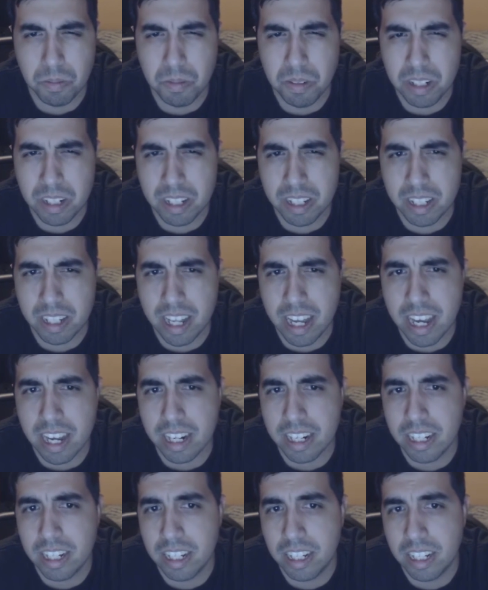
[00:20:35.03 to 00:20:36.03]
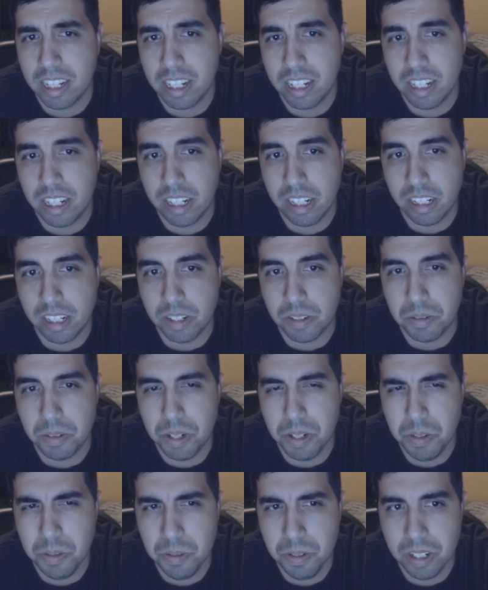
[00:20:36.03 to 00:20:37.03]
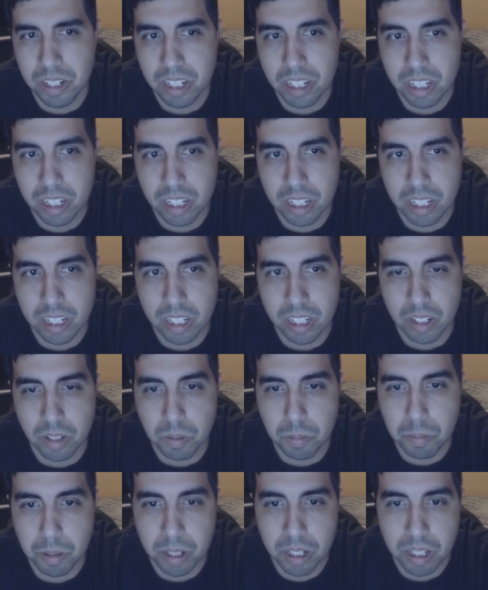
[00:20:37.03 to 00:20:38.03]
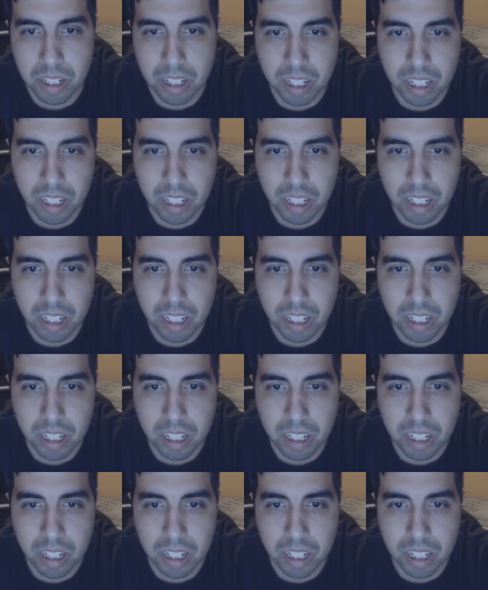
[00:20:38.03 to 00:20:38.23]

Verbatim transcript: What's that? You know? Nope.